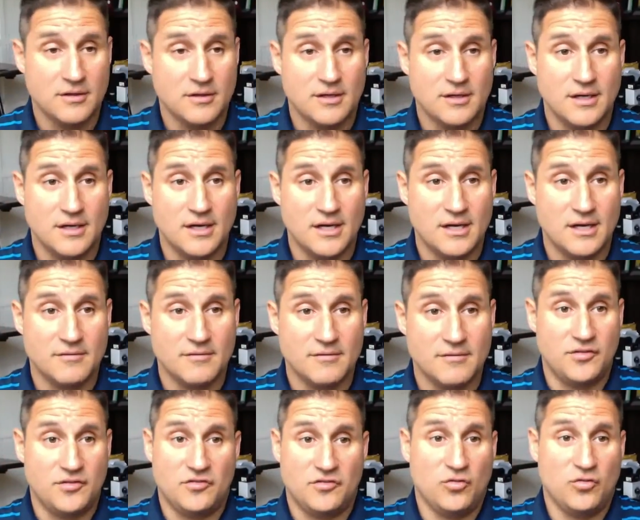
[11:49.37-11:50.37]
uh,
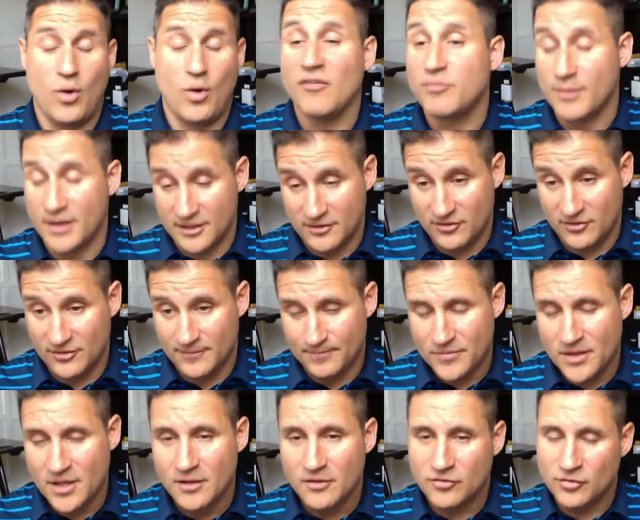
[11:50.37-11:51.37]
versus 12 months.
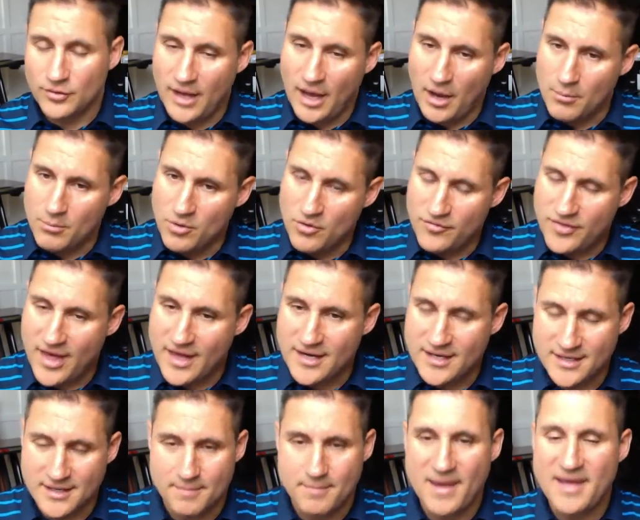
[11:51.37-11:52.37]
So now move that
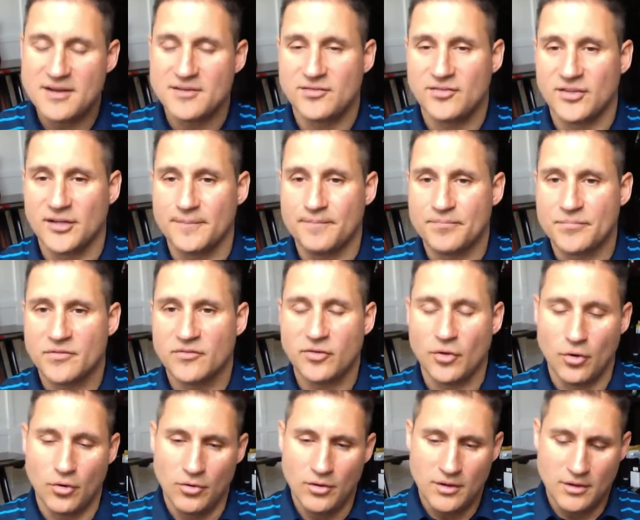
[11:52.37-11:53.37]
into medicine.
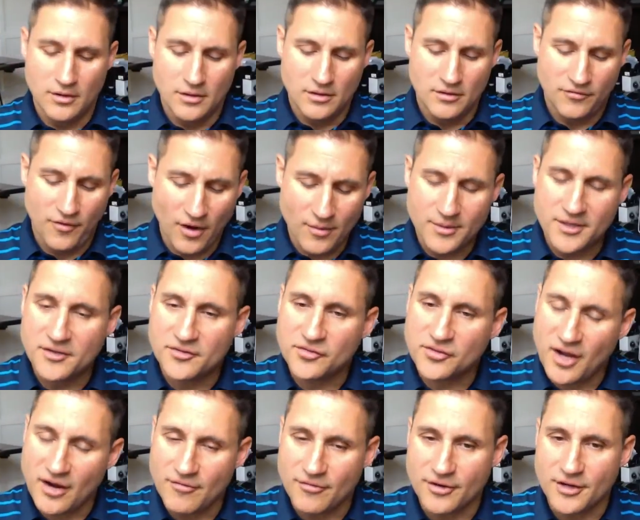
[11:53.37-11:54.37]
So pharma
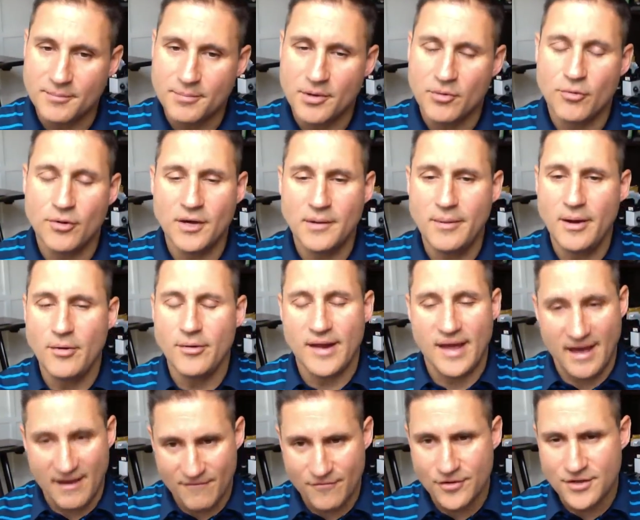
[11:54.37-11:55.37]
discovery, but what
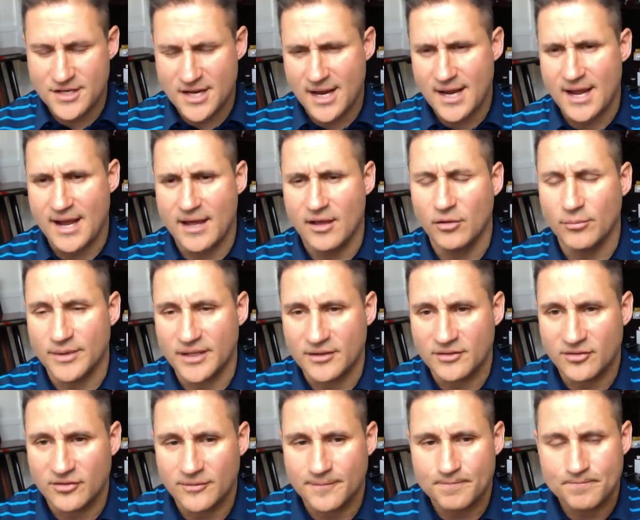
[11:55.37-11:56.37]
about everyday
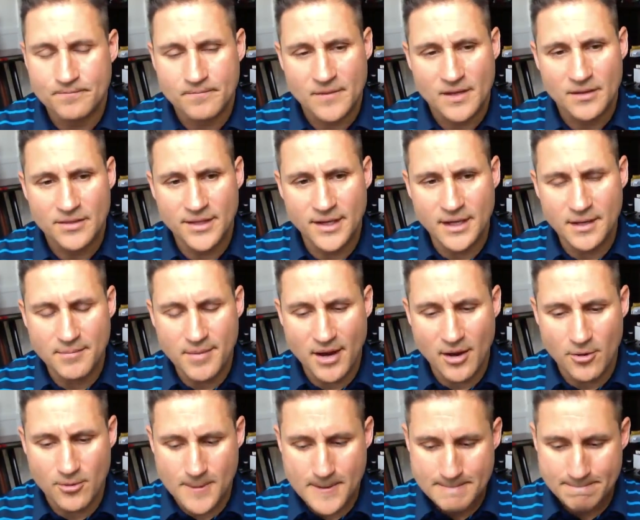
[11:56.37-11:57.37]
ailments? Think
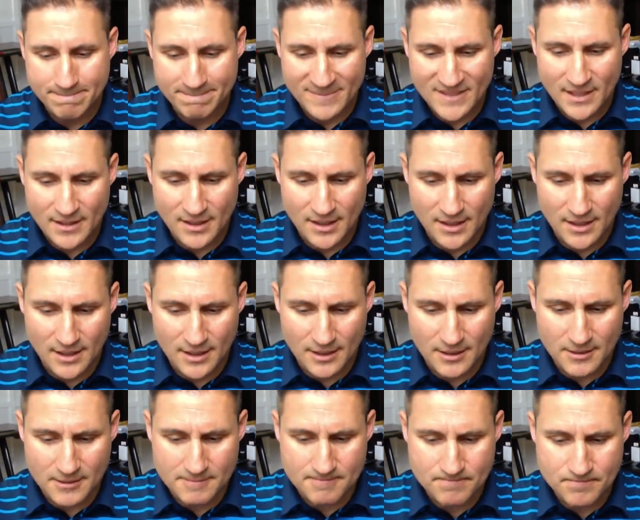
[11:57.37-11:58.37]
about
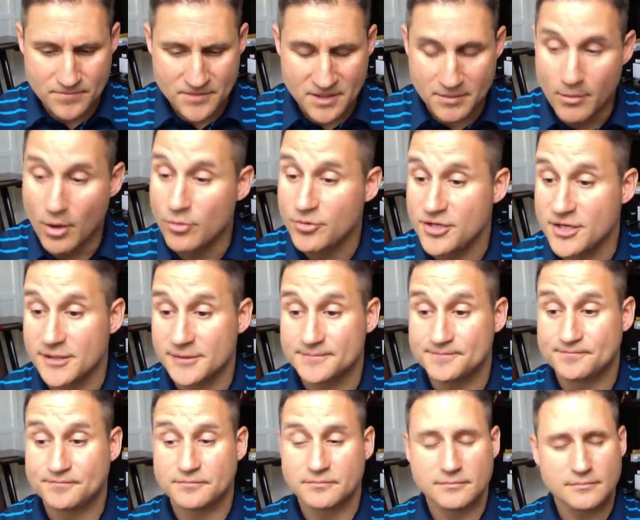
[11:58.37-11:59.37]
um, pneumonia.
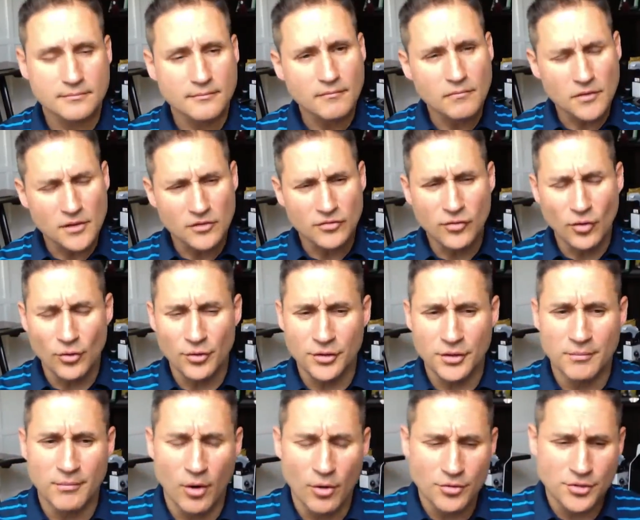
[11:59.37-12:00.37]
So in
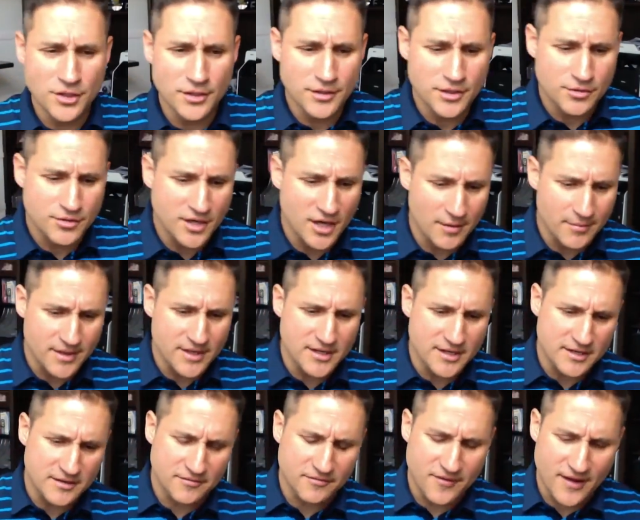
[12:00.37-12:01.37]
pneumonia, you come in,
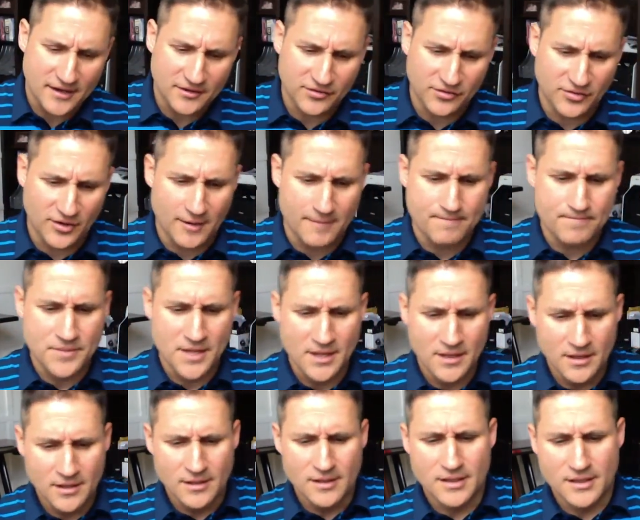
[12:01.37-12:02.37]
it affects some
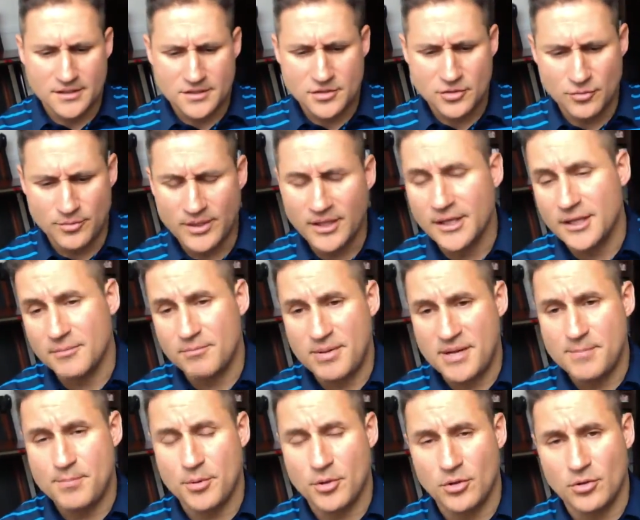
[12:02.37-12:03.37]
uh, 2 billion
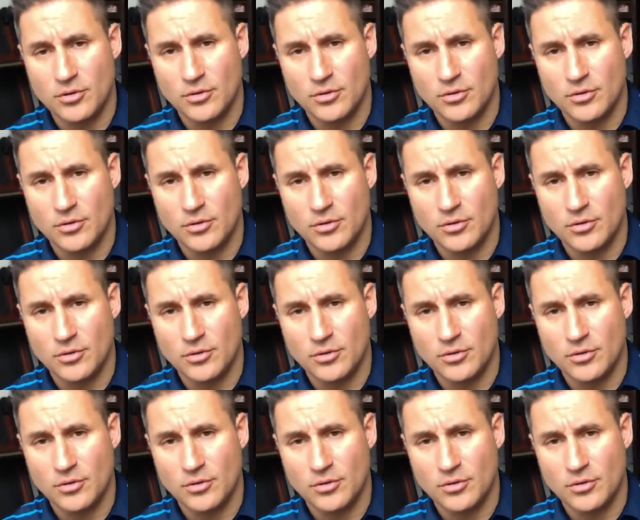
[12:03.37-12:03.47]
people